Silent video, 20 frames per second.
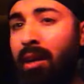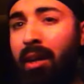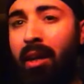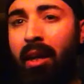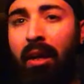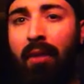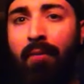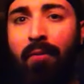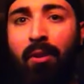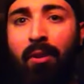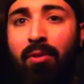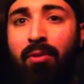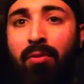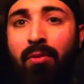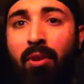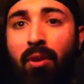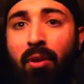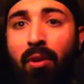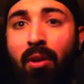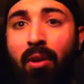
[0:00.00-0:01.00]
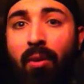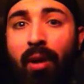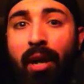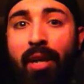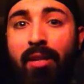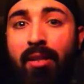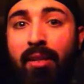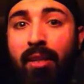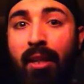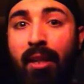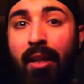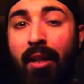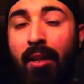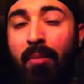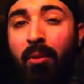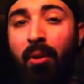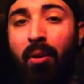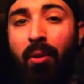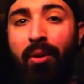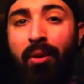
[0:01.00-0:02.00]
For those of you who don't know, I didn't end
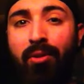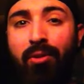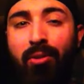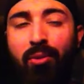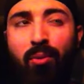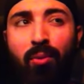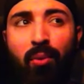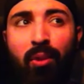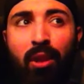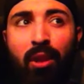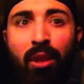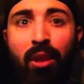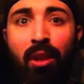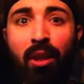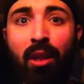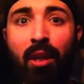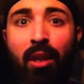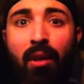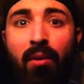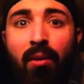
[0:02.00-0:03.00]
up going to the